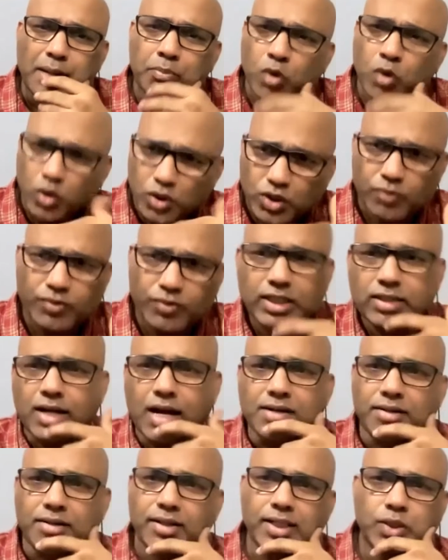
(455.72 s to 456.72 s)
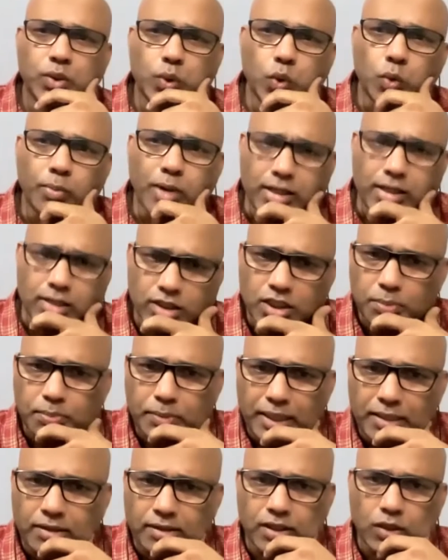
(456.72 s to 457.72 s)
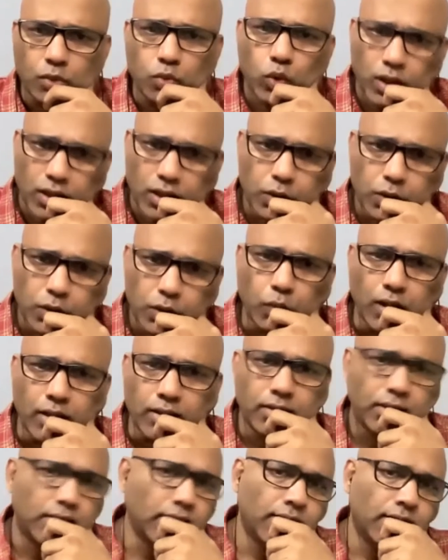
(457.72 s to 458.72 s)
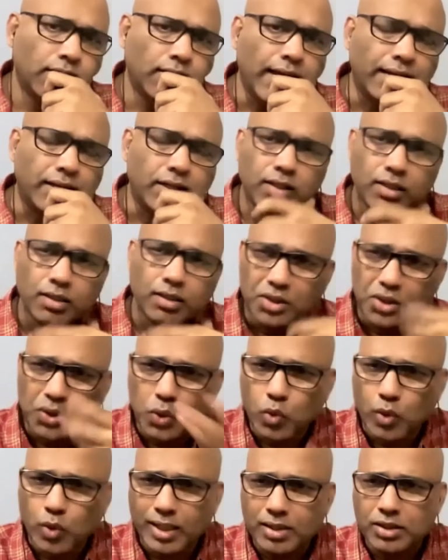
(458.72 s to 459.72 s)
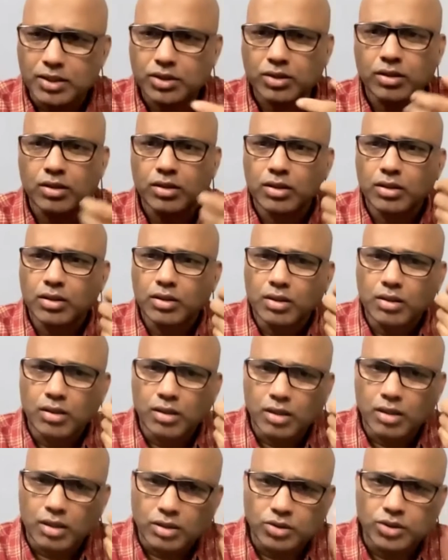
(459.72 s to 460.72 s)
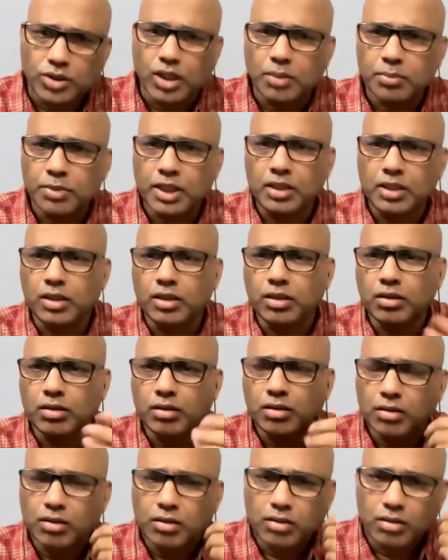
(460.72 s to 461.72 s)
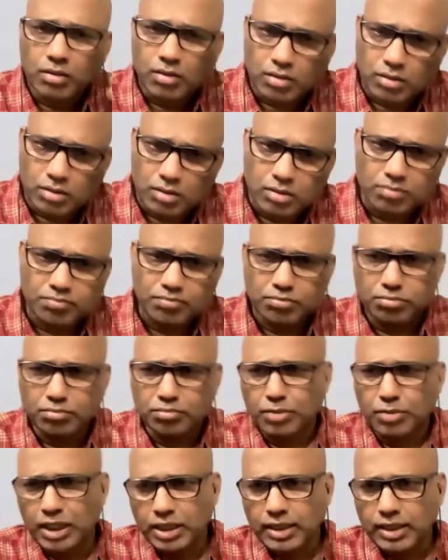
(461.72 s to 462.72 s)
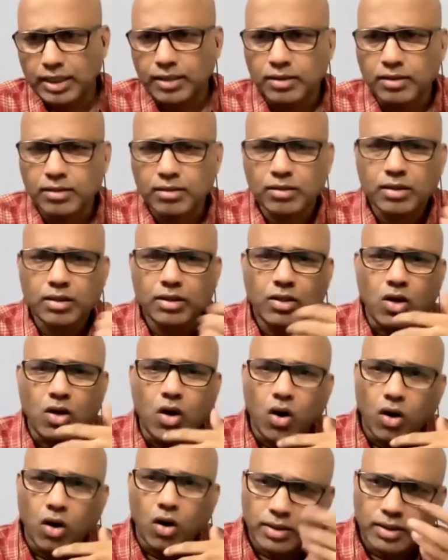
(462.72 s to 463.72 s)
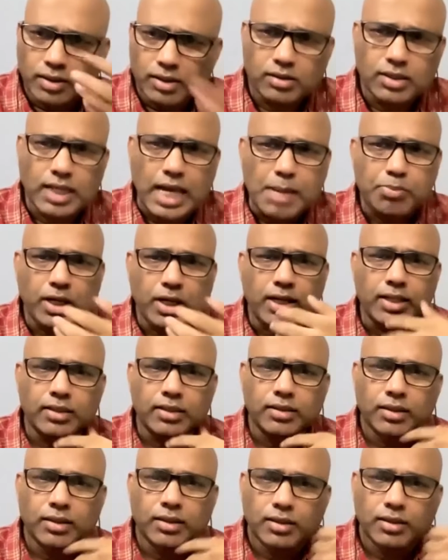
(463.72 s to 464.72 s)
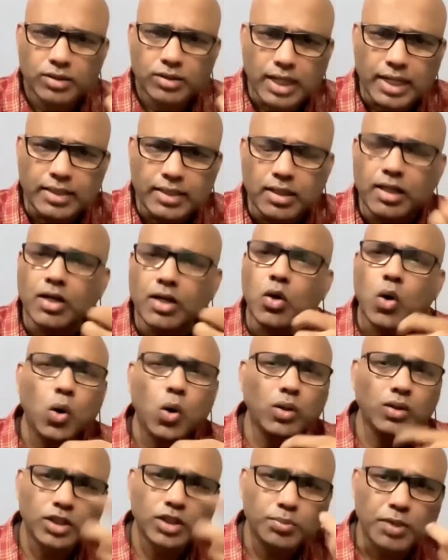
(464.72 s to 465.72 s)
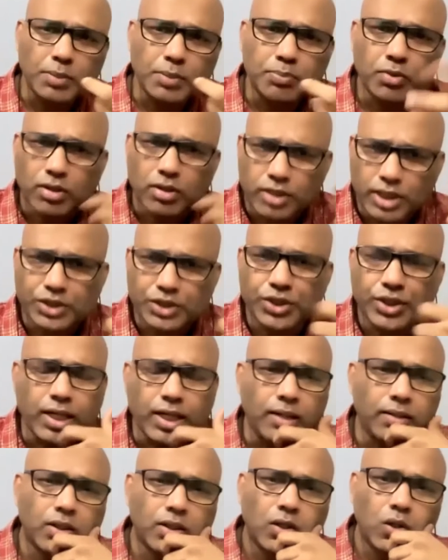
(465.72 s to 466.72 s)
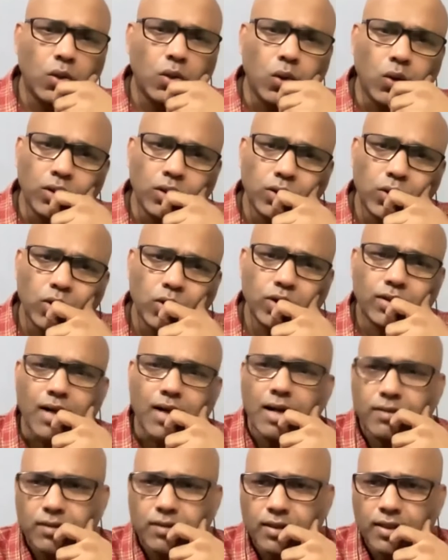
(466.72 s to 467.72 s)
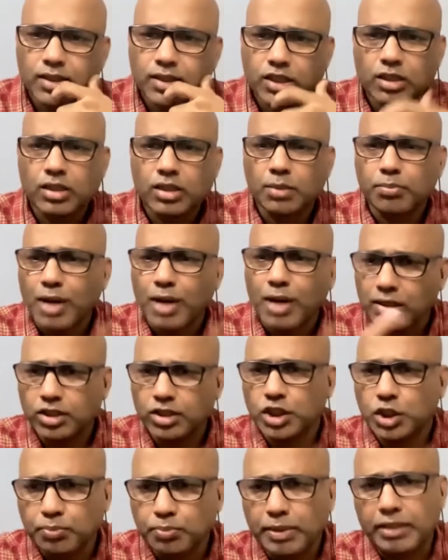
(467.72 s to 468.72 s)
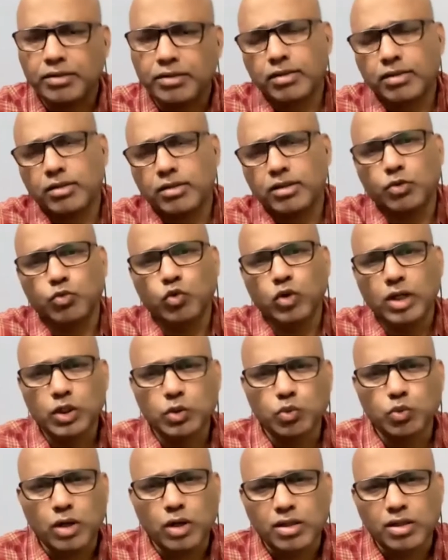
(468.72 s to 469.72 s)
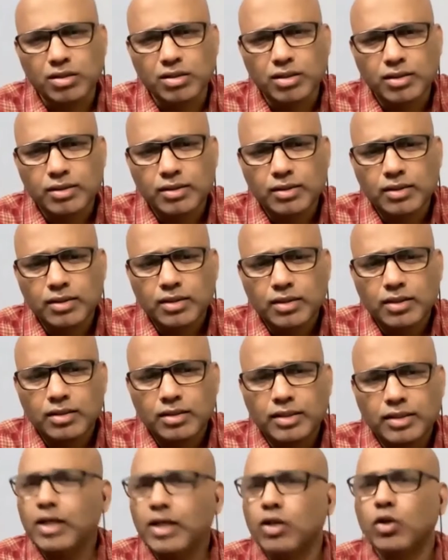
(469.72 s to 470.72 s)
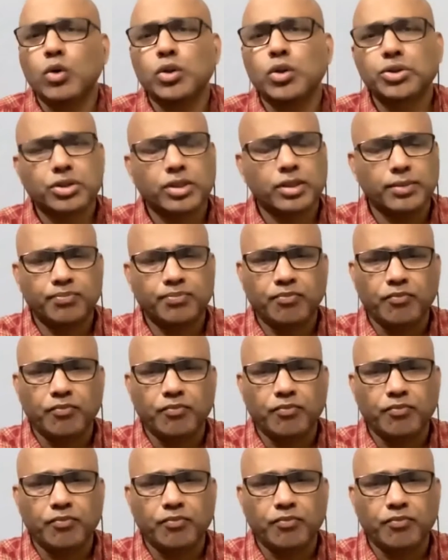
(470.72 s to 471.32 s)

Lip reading: most of these countries who participated in the World War, like US, Germany, Britain, all this, Japan, China, all these people, Russia, all those countries participated in the World War. They lost